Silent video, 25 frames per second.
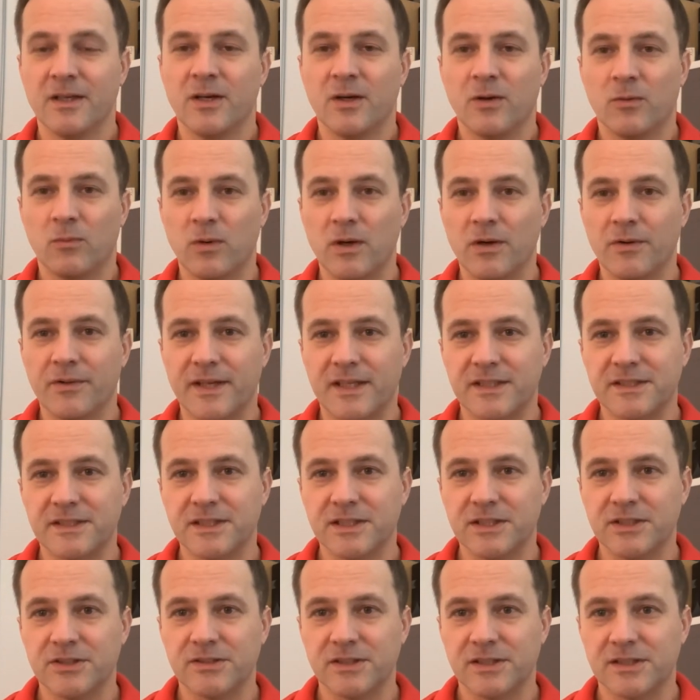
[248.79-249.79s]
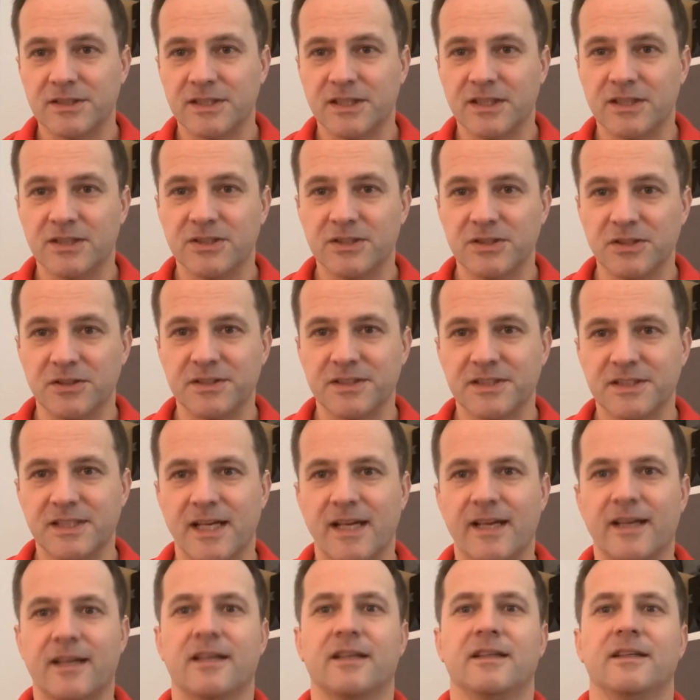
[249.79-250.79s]
Well, that's
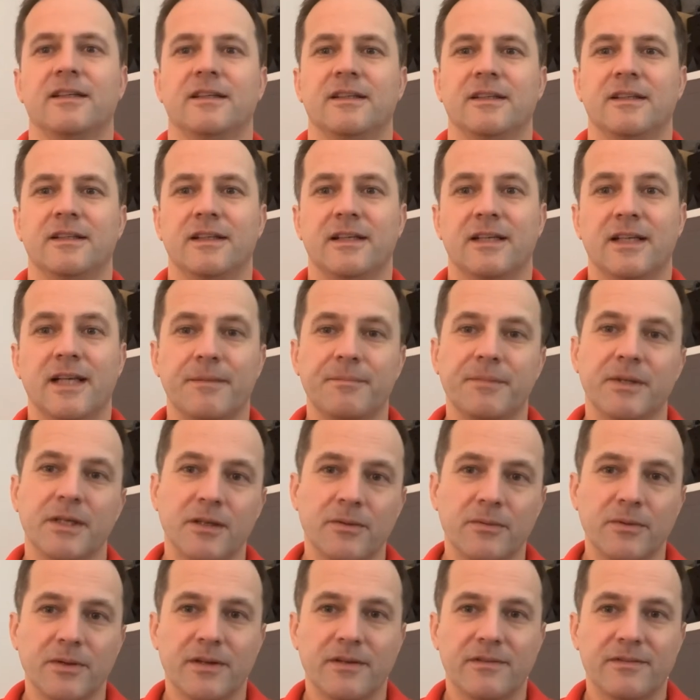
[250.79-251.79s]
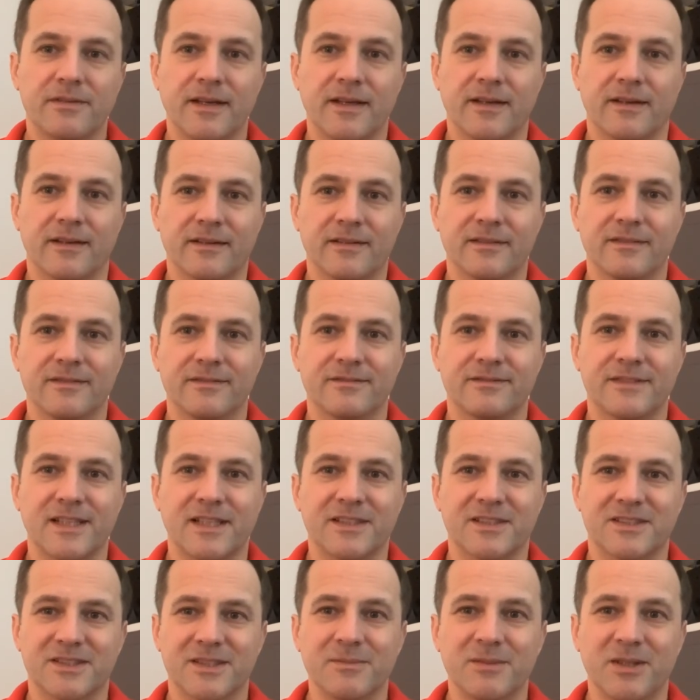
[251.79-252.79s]
interesting.tech, and let me know what you think.
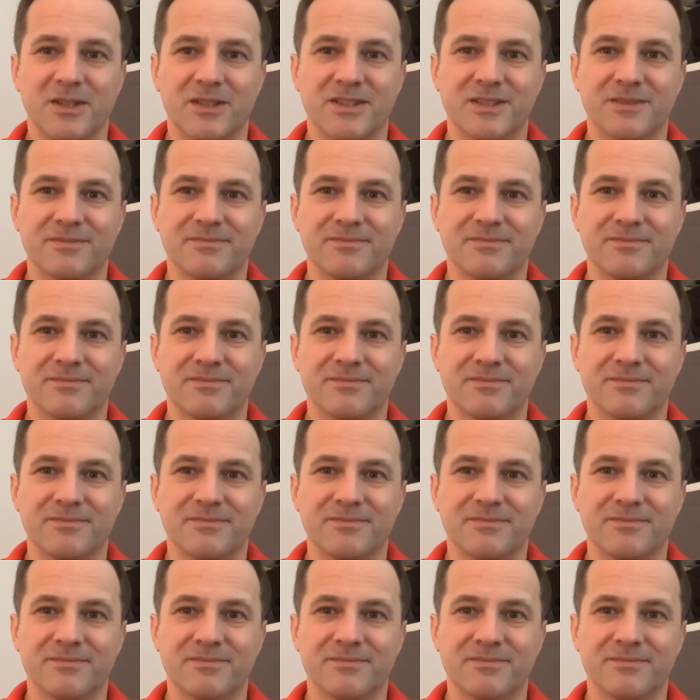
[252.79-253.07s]
Thanks so much.